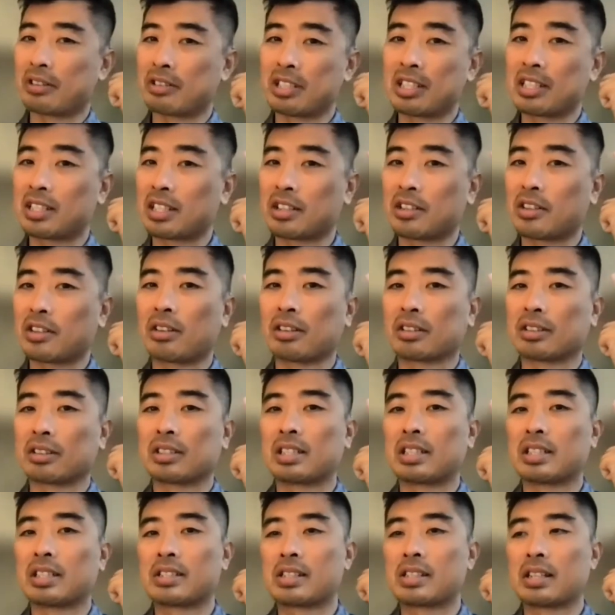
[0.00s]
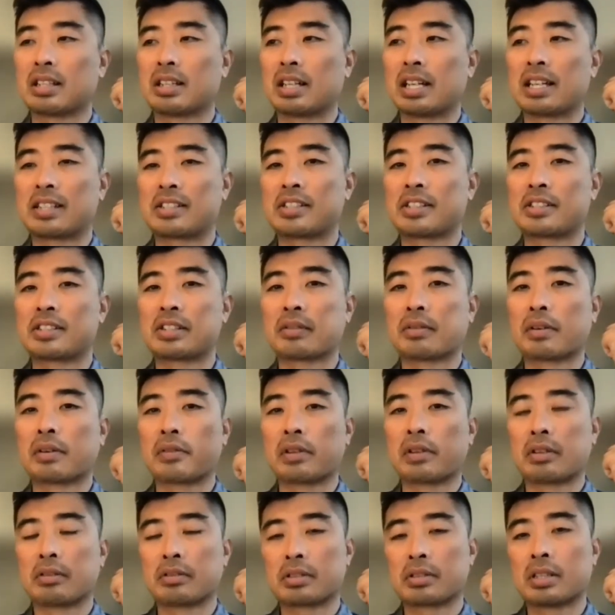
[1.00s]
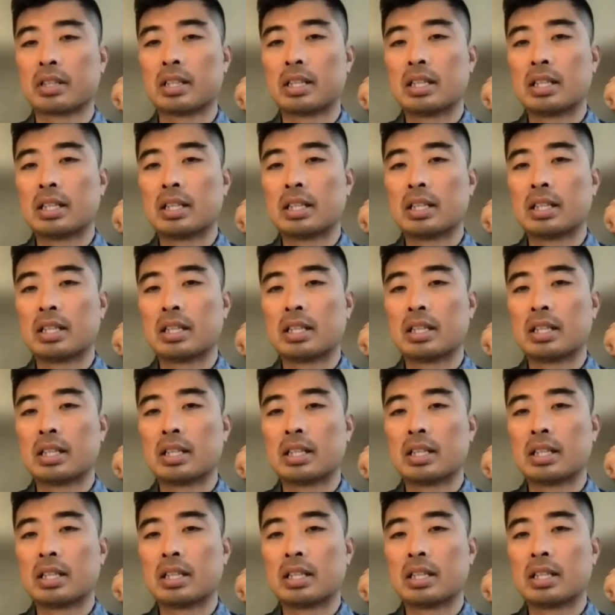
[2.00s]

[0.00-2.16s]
These are not just existing revenues.